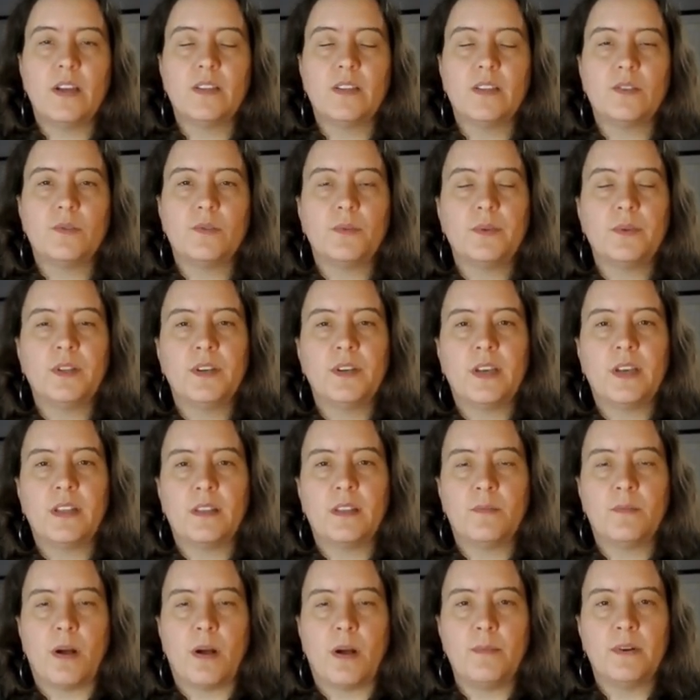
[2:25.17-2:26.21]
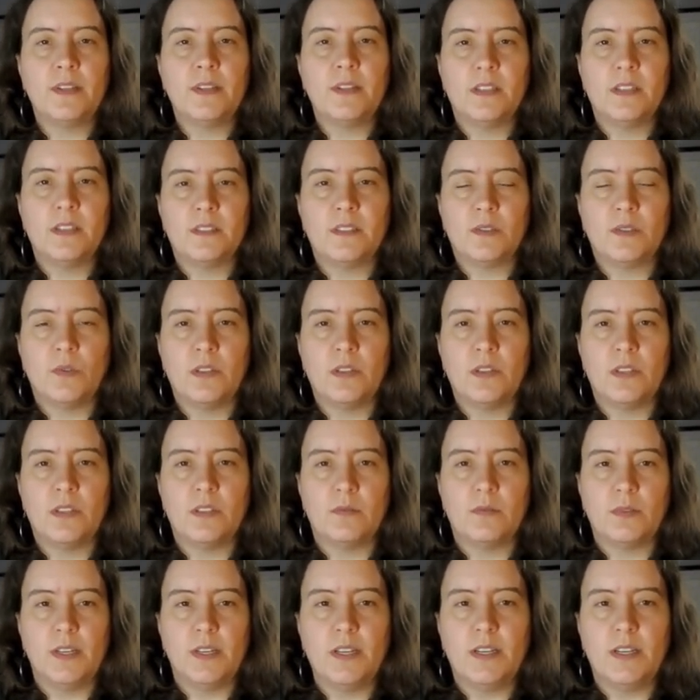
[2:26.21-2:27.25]
so when we look at the properties that sold
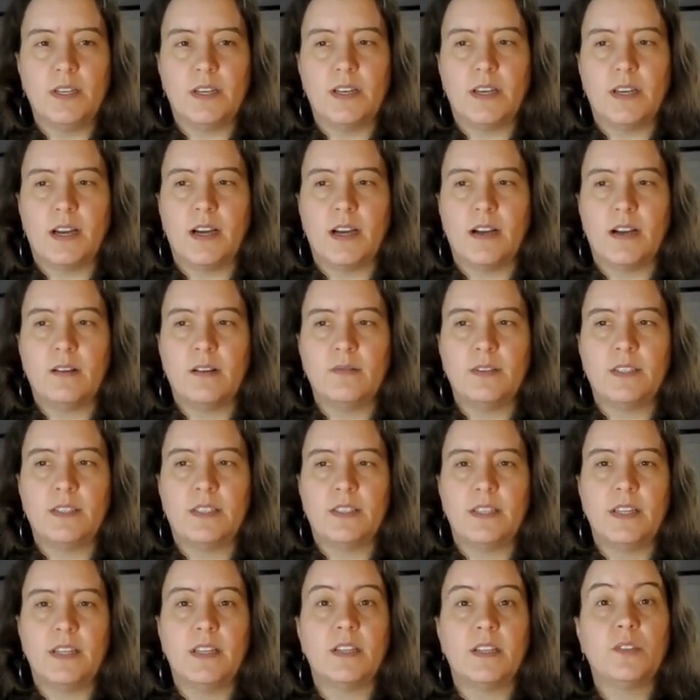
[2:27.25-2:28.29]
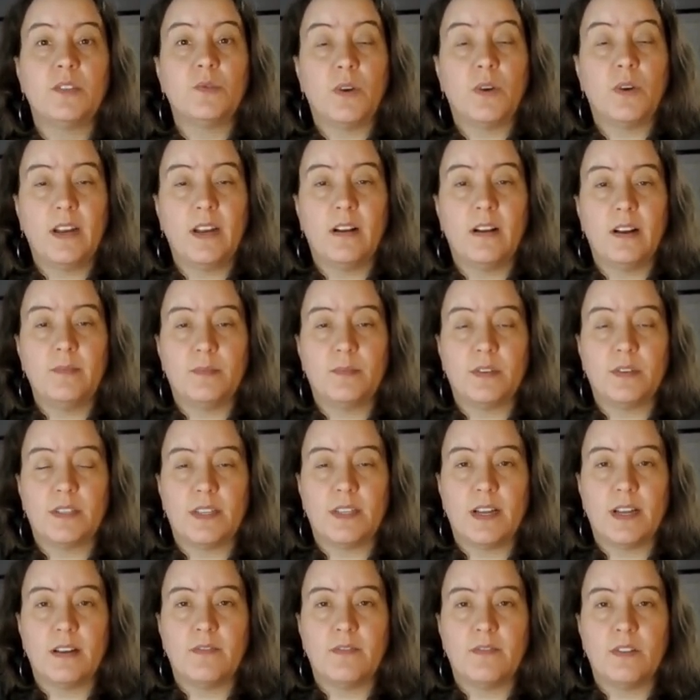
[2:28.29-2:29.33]
this week, we see that
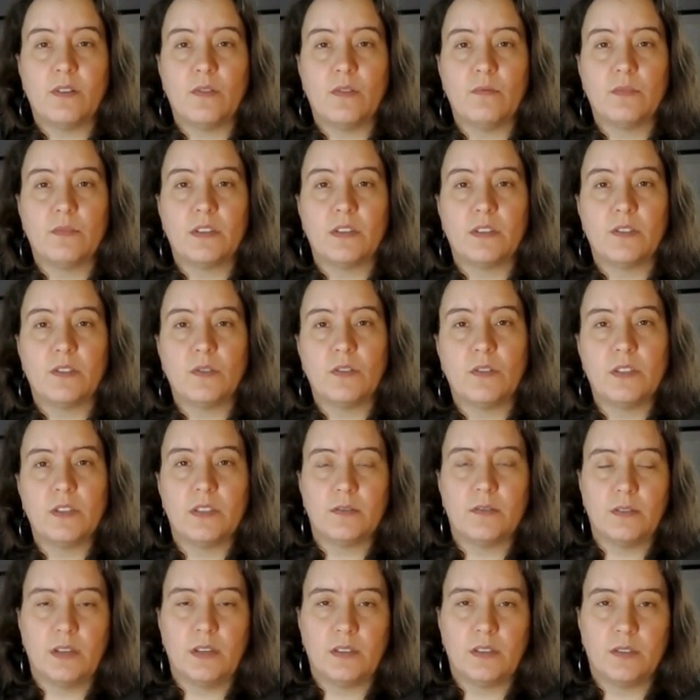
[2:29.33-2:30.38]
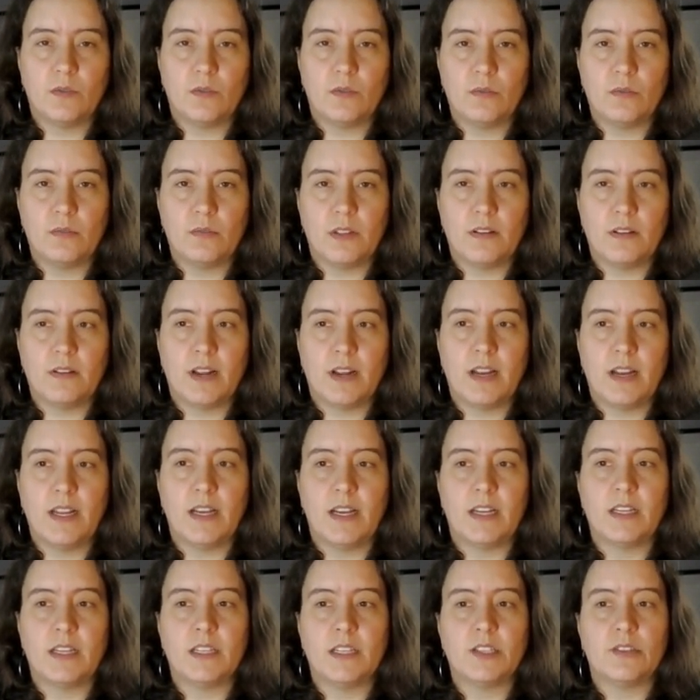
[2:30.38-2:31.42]
29% of the homes that sold this week sold without any
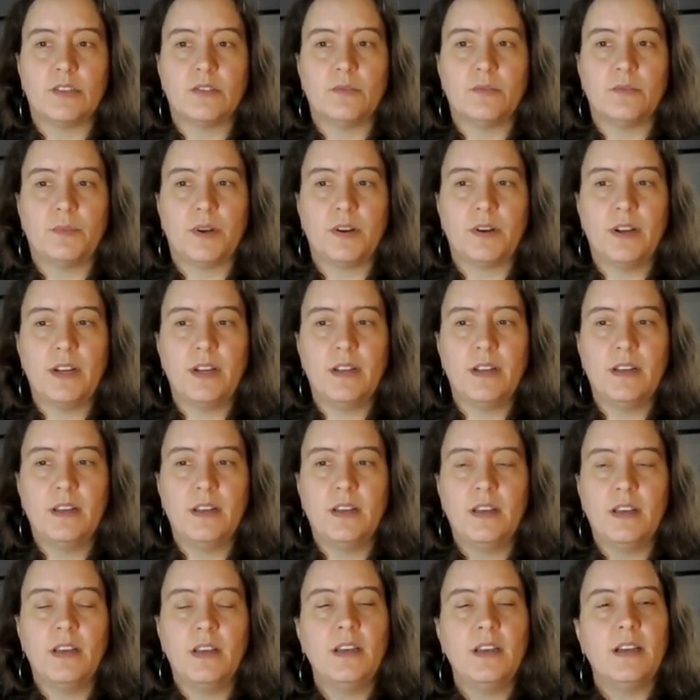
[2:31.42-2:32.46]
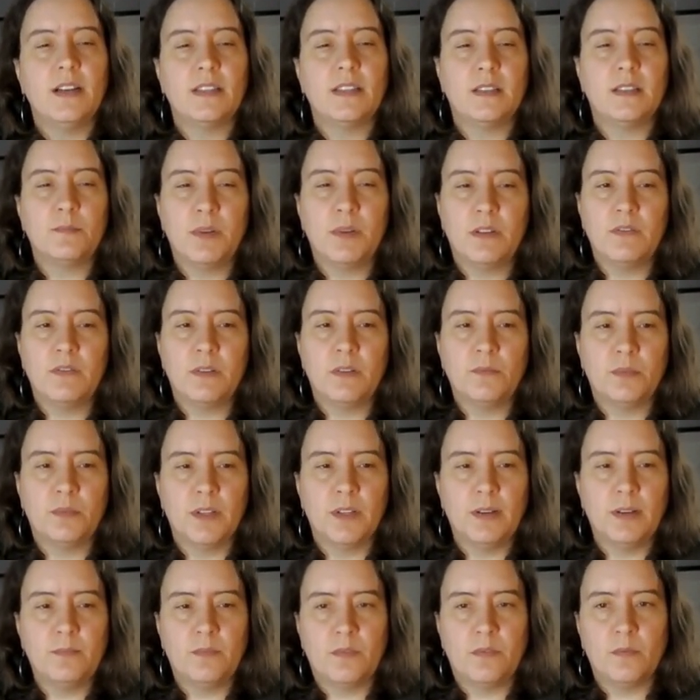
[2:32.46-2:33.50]
conditional period. It's a bit of a
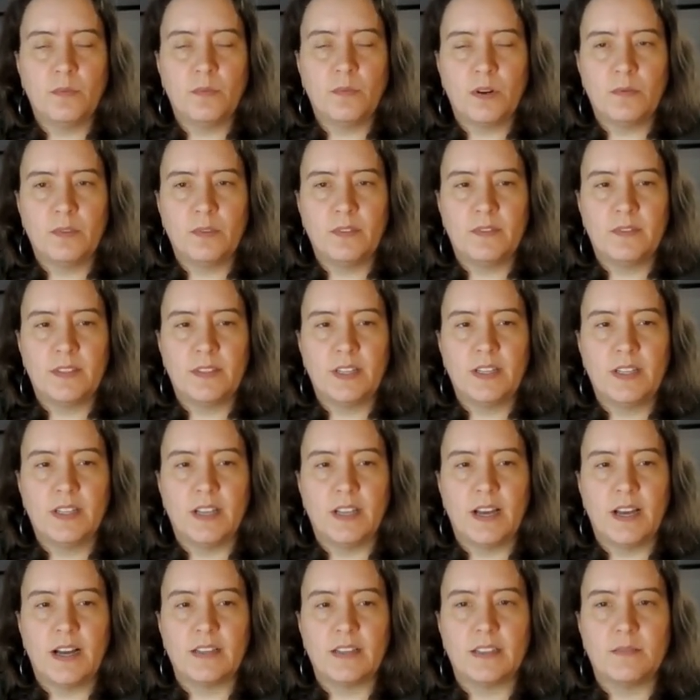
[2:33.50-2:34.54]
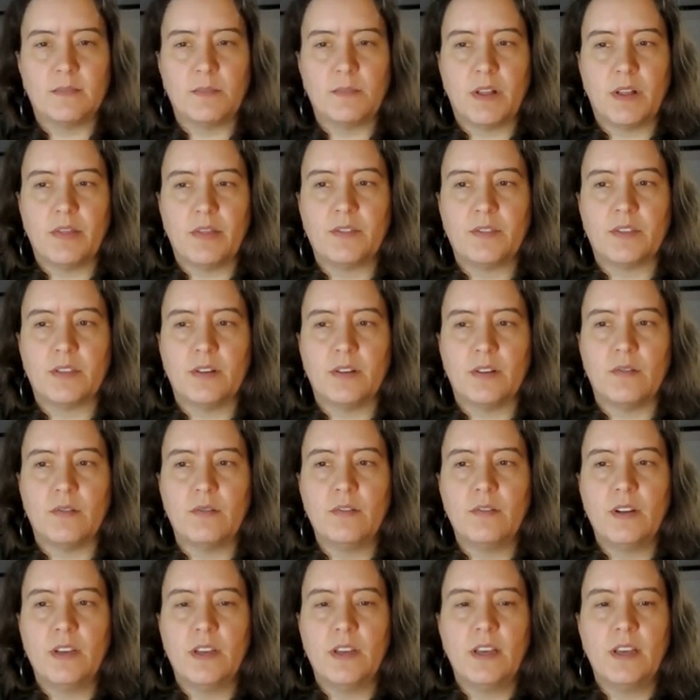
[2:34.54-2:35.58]
blip from what we've seen the last month or
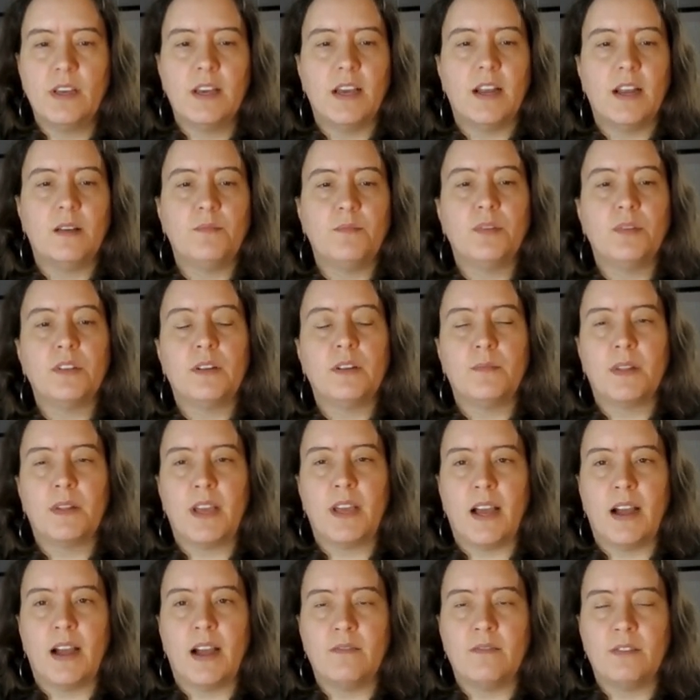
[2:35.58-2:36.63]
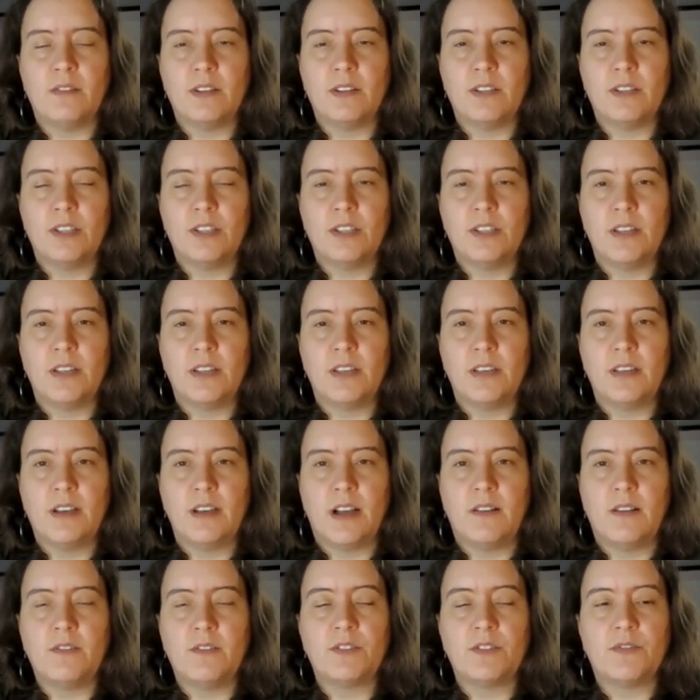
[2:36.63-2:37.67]
so, and it pulled up the average
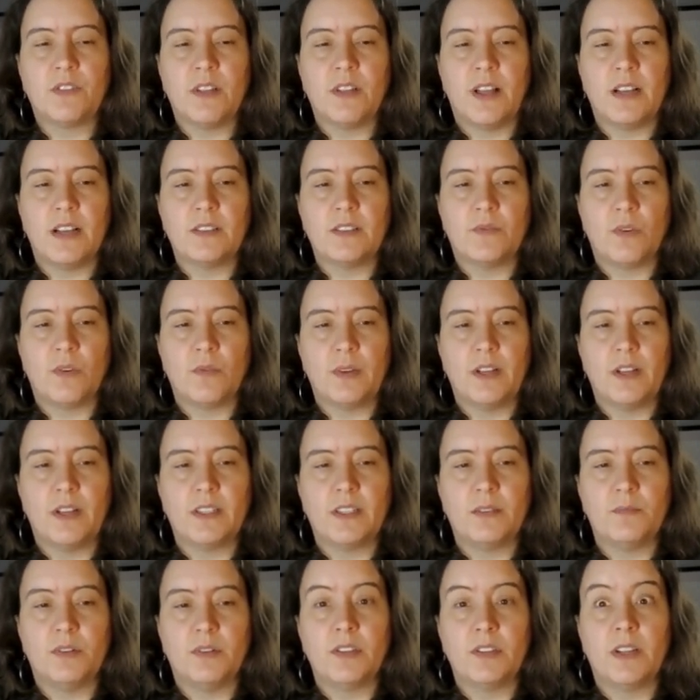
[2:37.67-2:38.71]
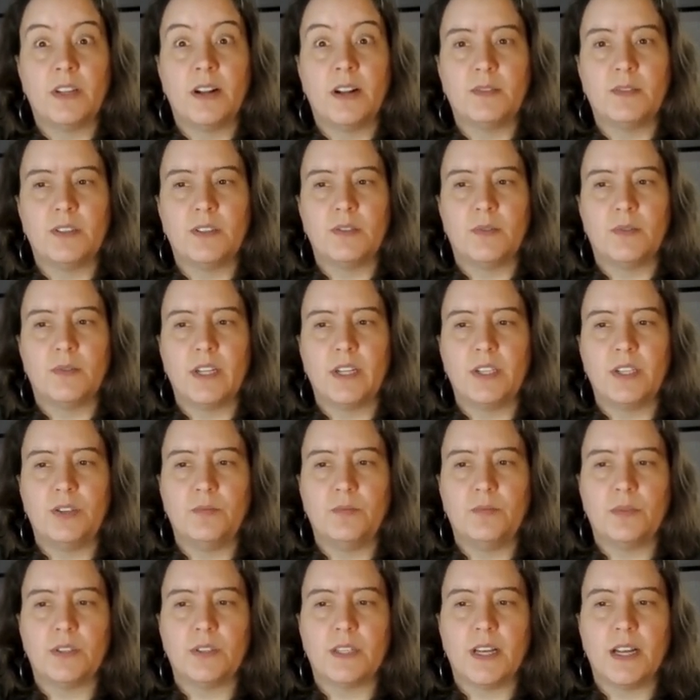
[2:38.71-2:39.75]
for the last 4 weeks, it pulled it up to
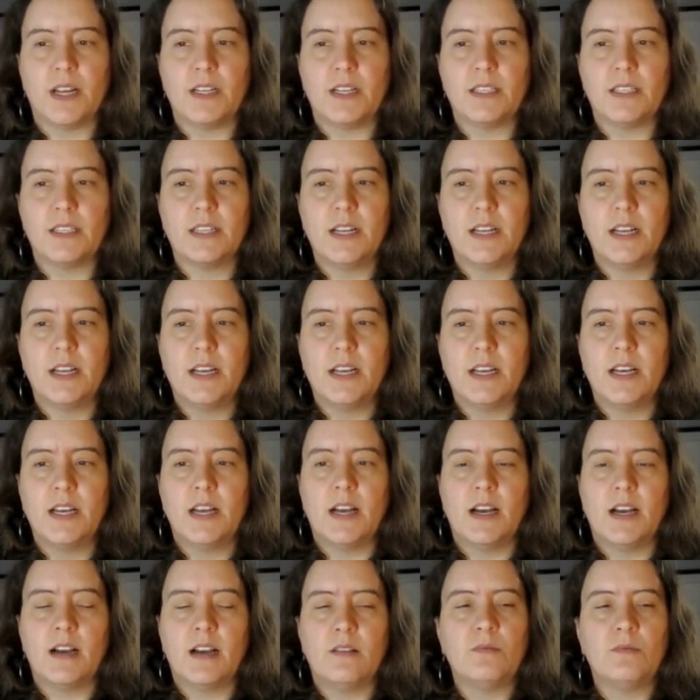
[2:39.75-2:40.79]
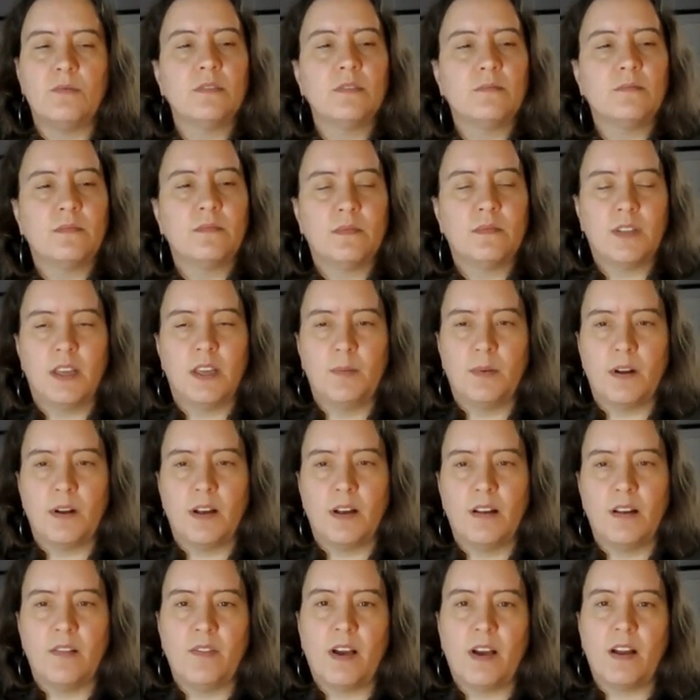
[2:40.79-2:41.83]
22%. We'll keep an
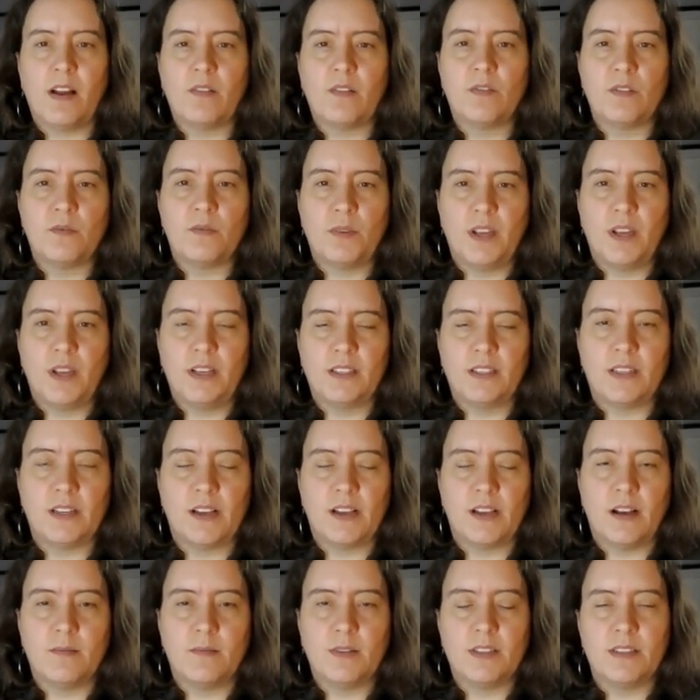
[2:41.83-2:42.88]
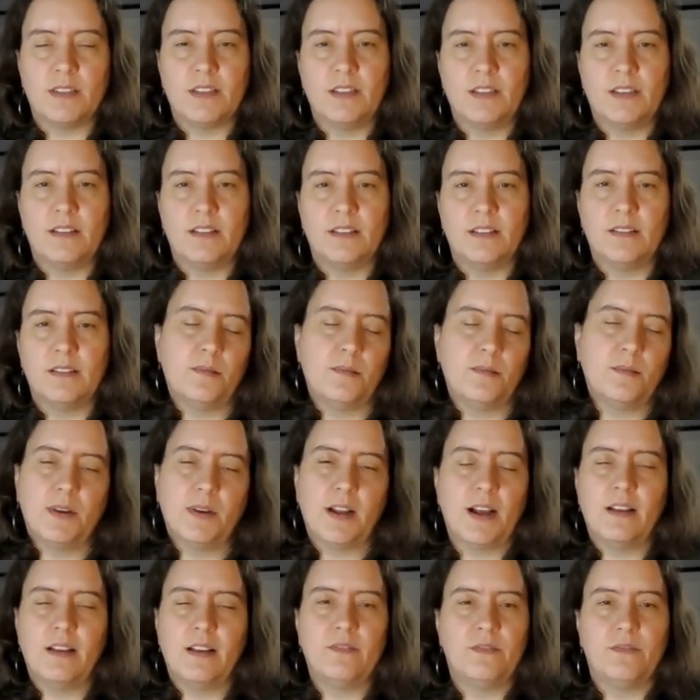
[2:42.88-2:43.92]
eye on that over the weeks to come to see,
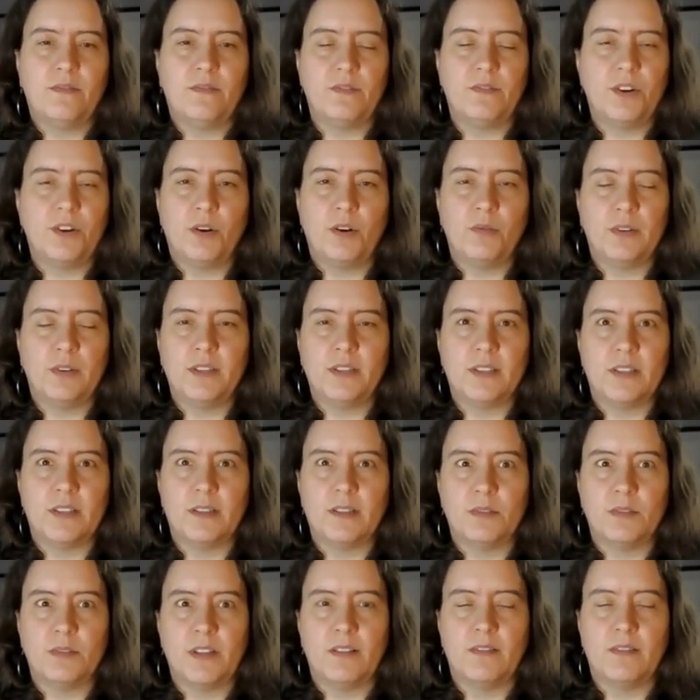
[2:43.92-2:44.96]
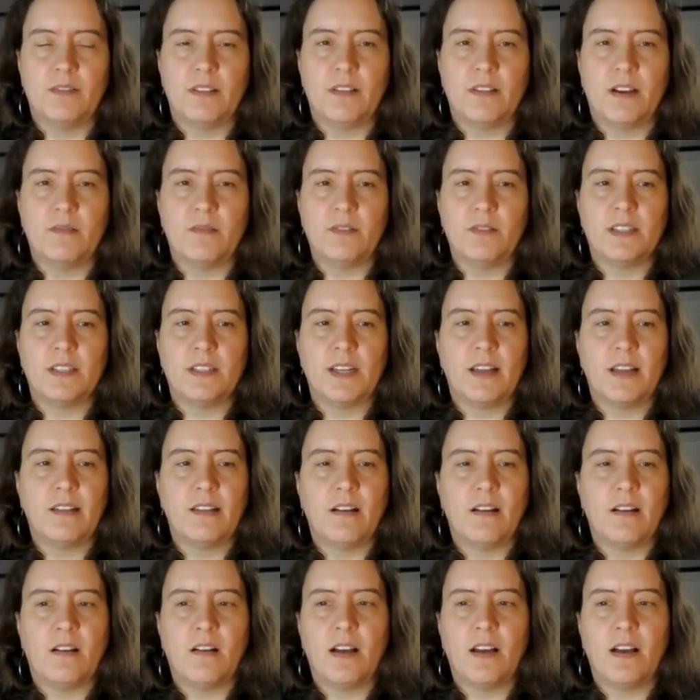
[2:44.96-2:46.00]
but I have no reason to believe that that would stay
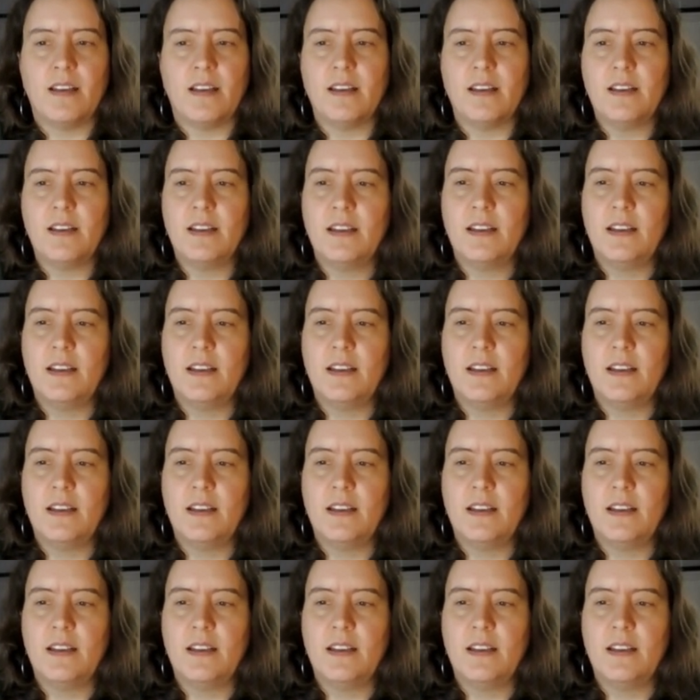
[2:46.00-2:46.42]
that high.